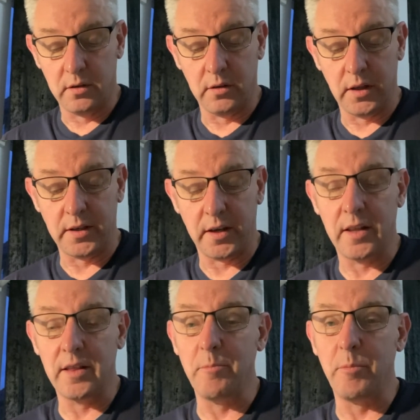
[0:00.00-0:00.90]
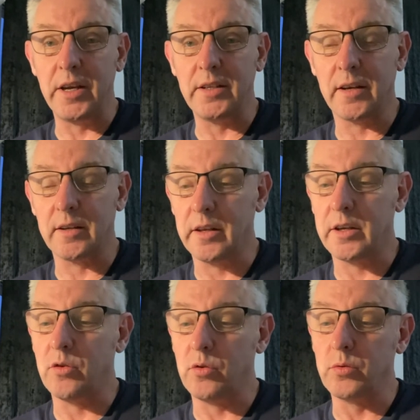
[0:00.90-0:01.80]
letting in the bitingly
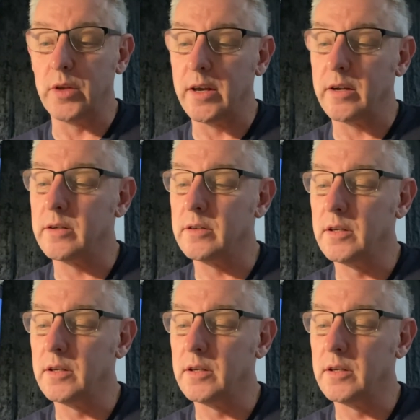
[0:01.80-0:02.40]
cold air.